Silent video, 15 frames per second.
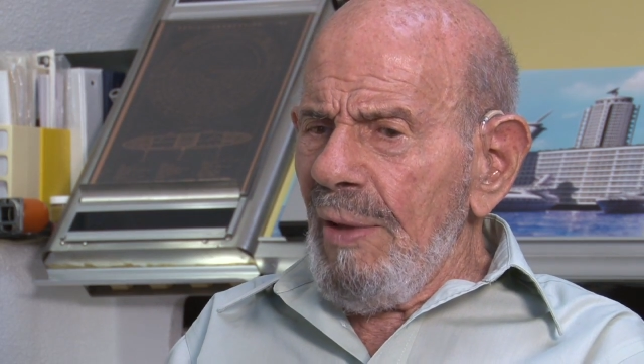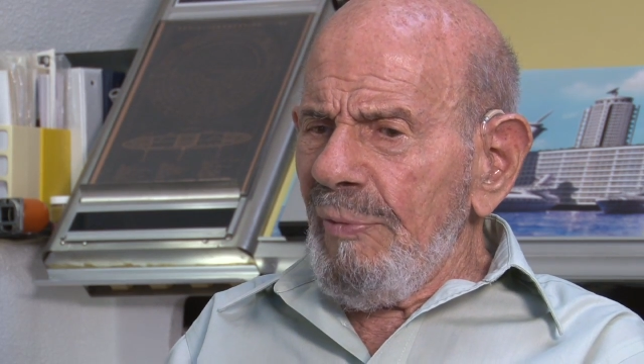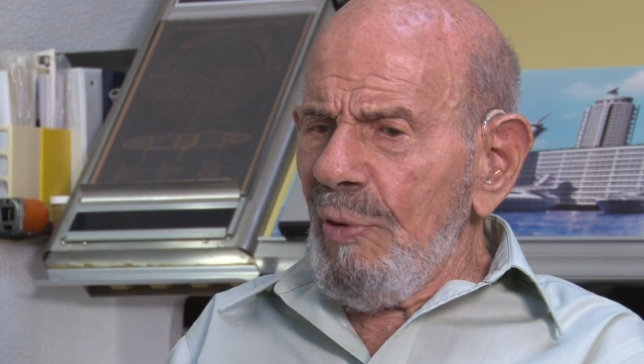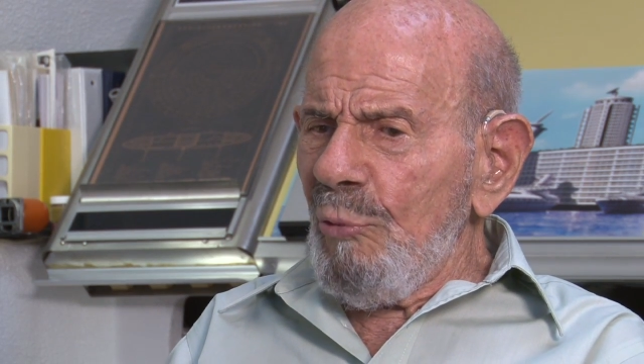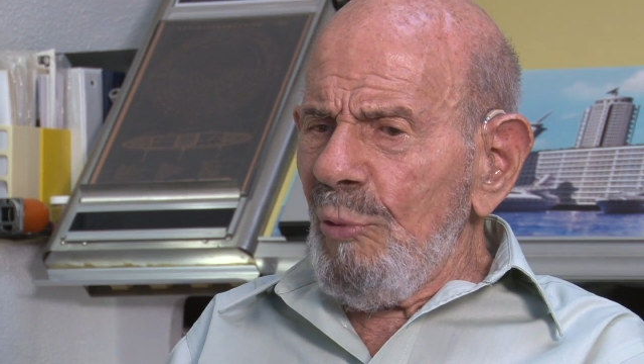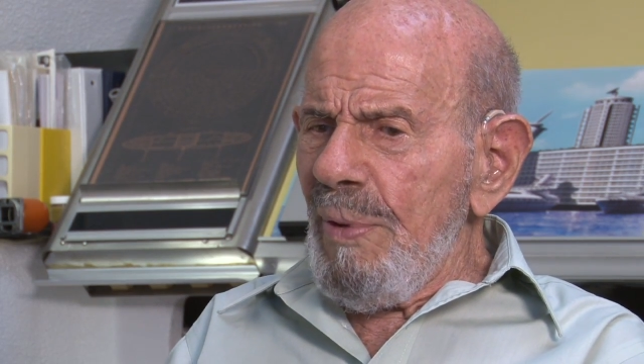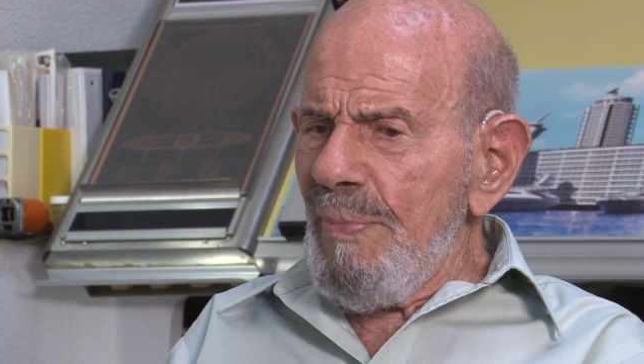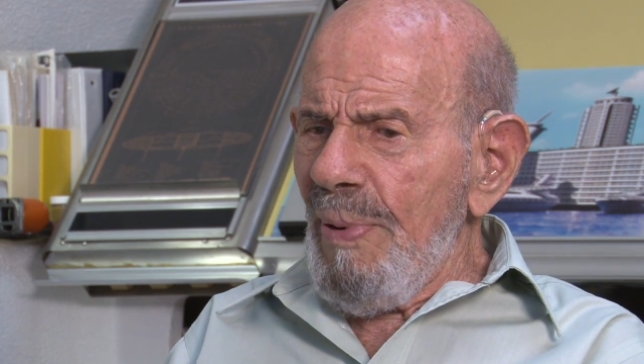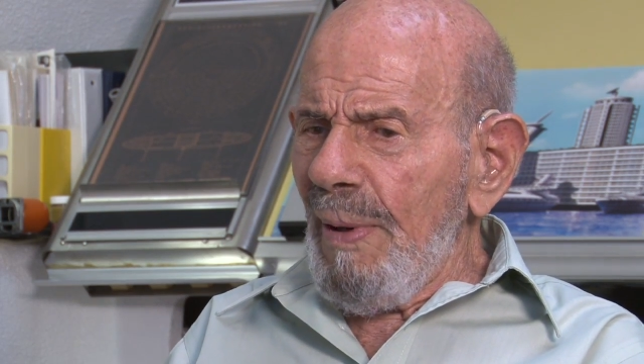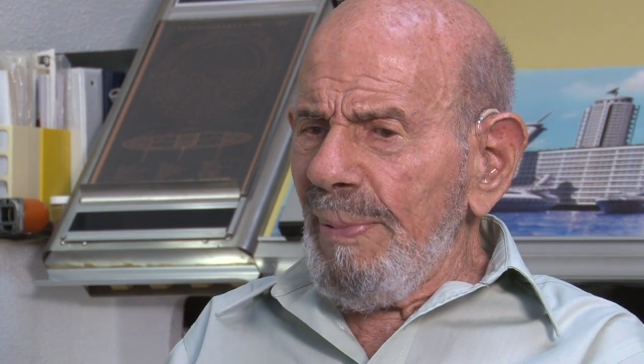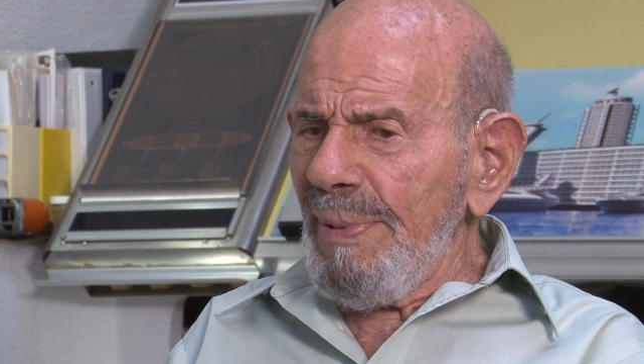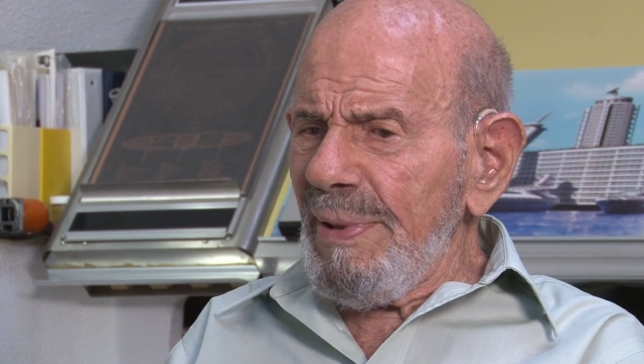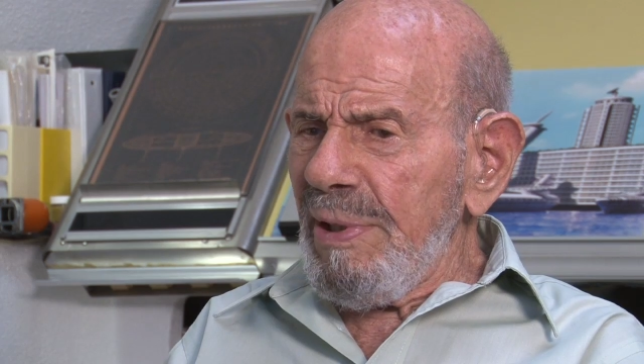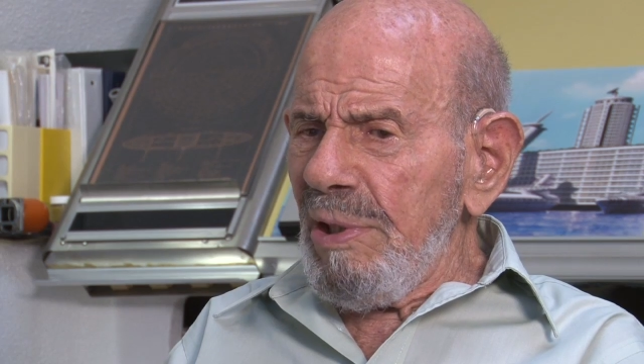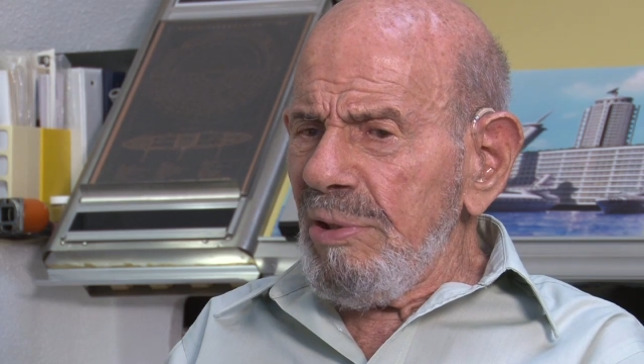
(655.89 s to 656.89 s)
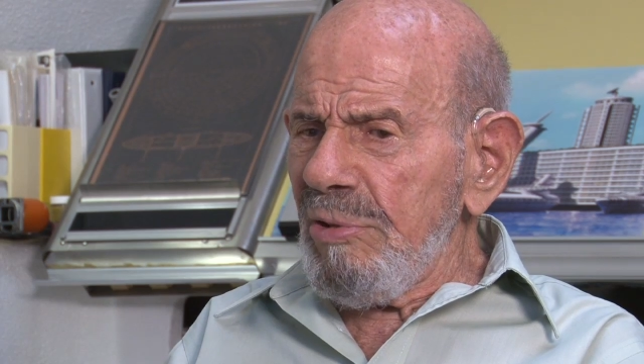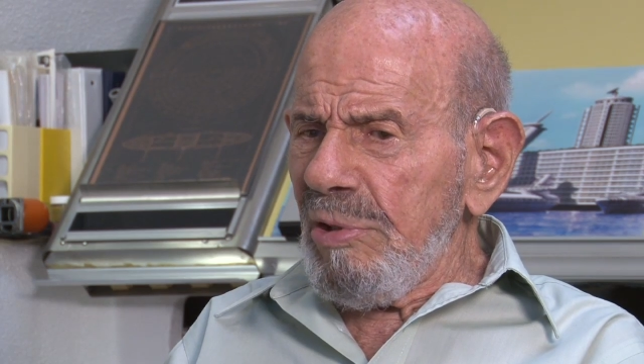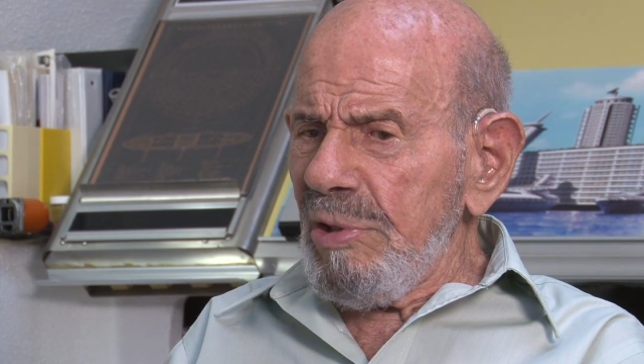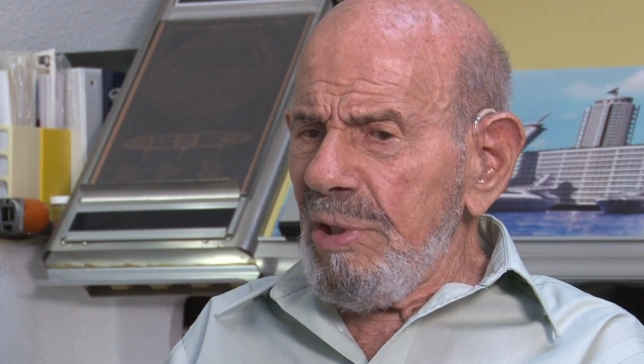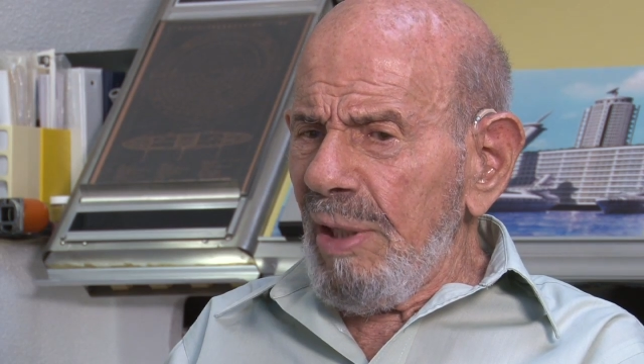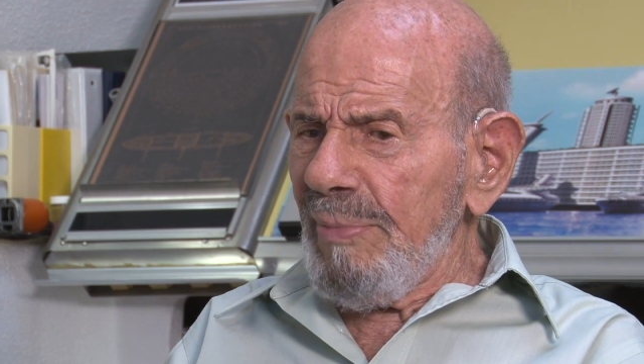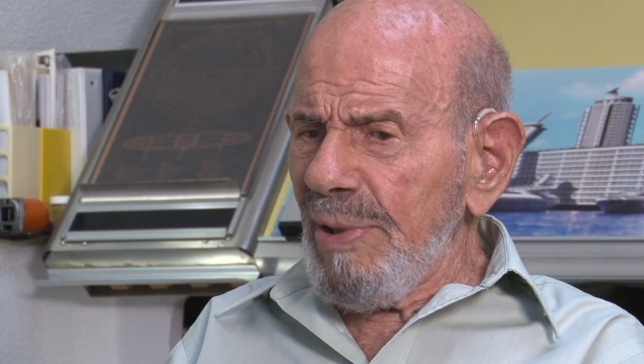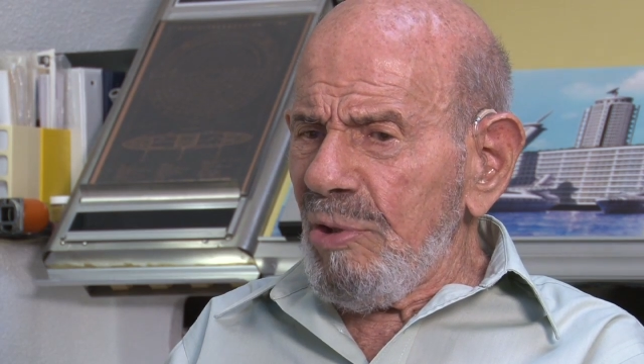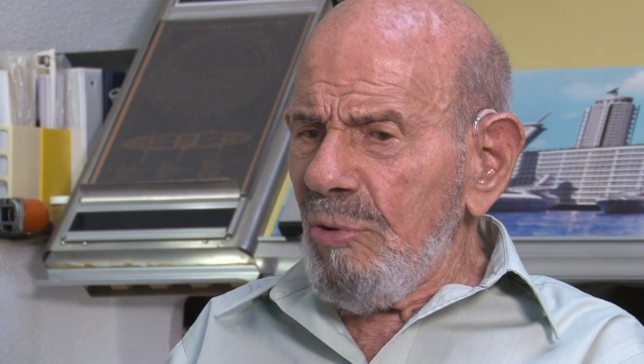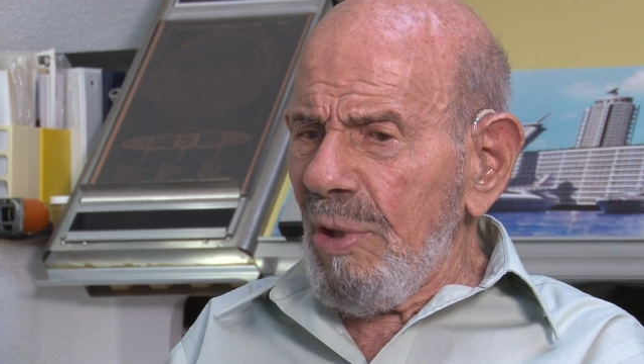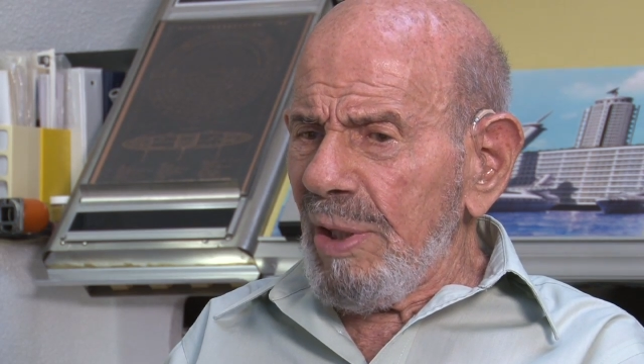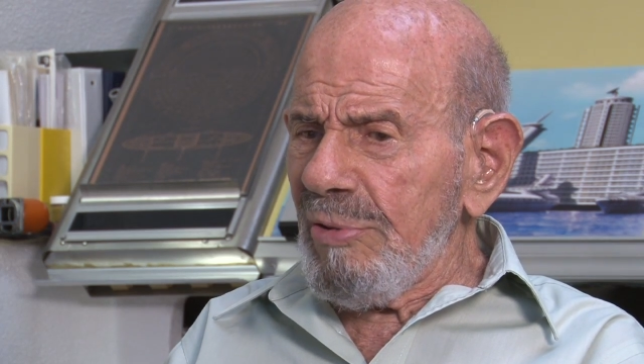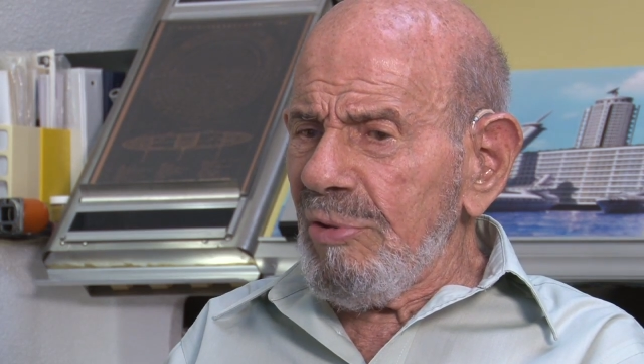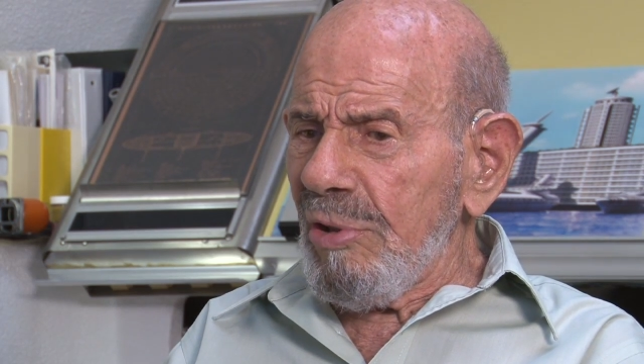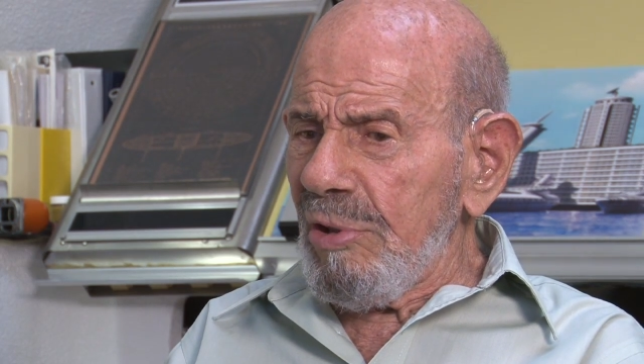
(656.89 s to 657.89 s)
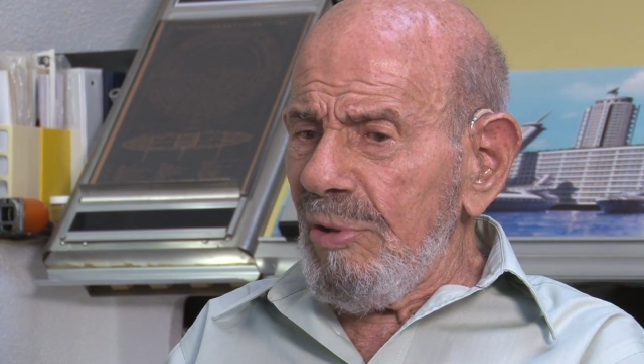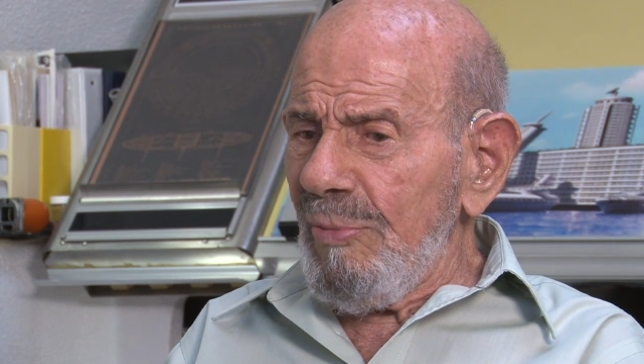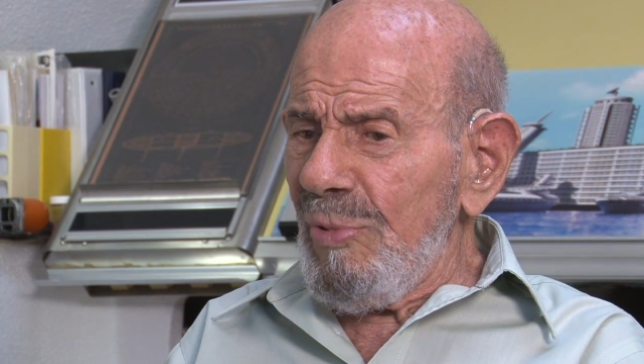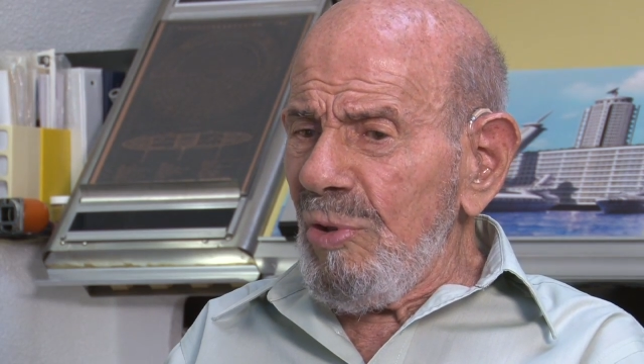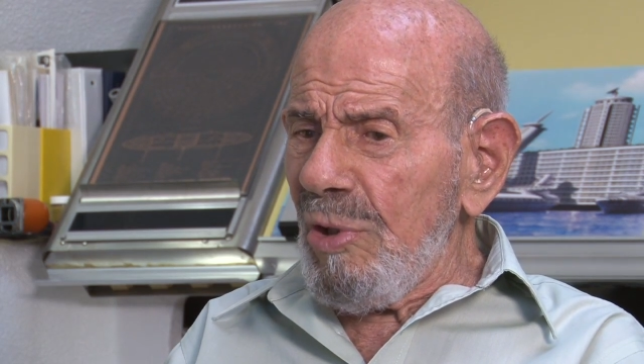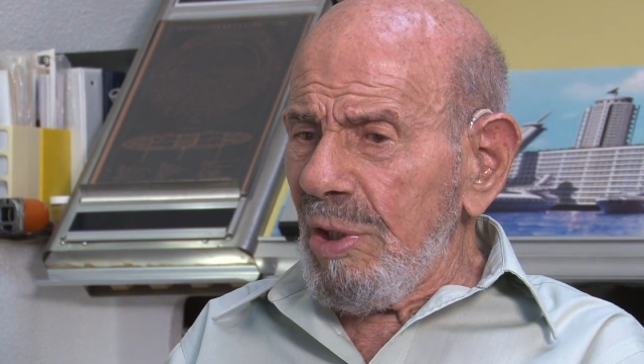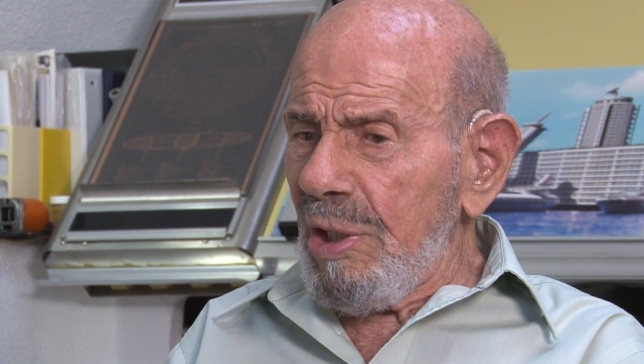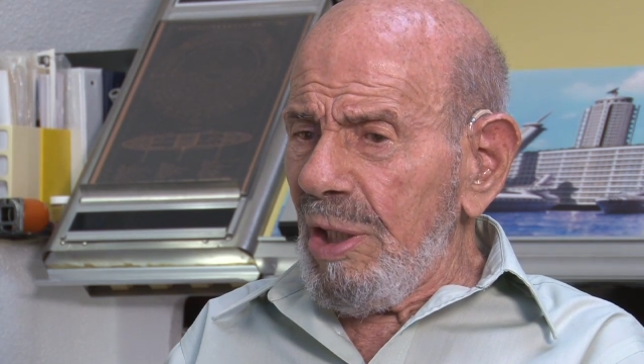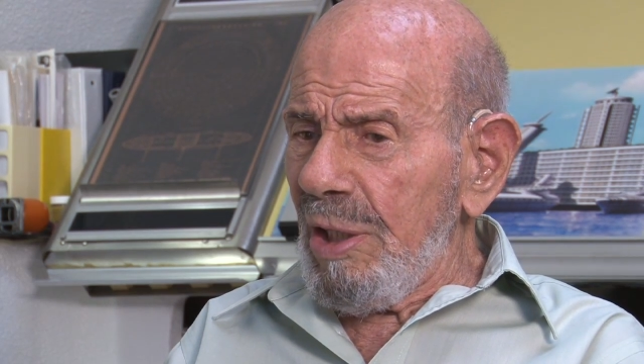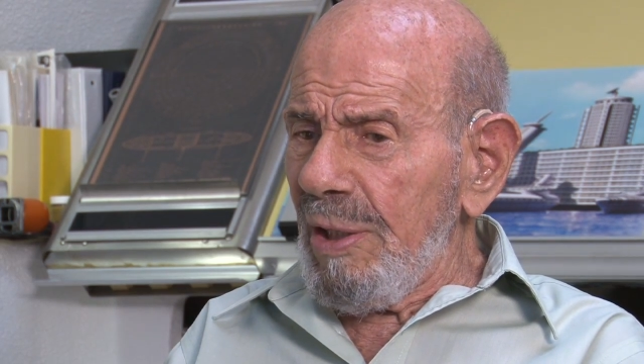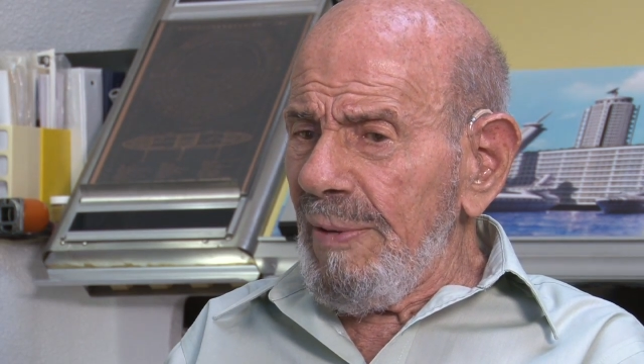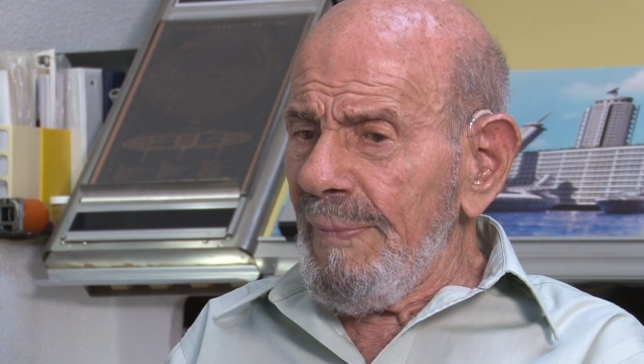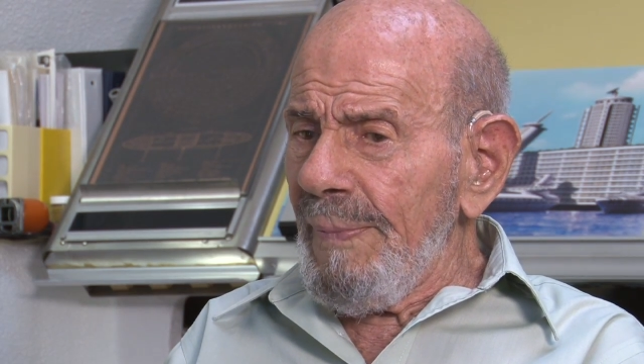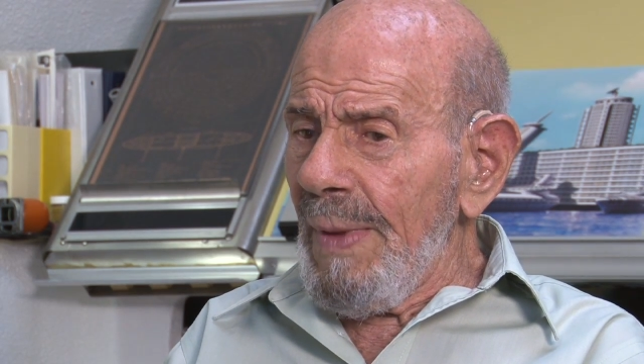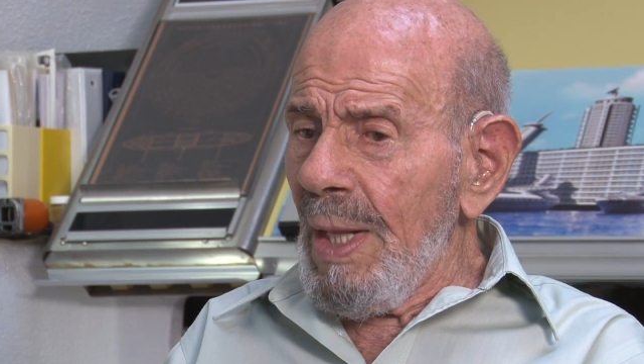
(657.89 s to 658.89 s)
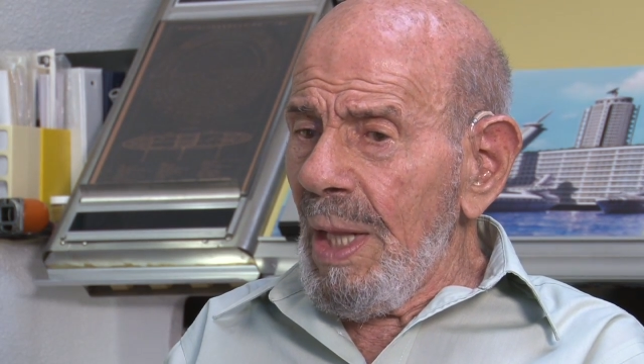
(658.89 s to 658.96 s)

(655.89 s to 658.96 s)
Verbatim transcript: for Republicans and Democrats to communicate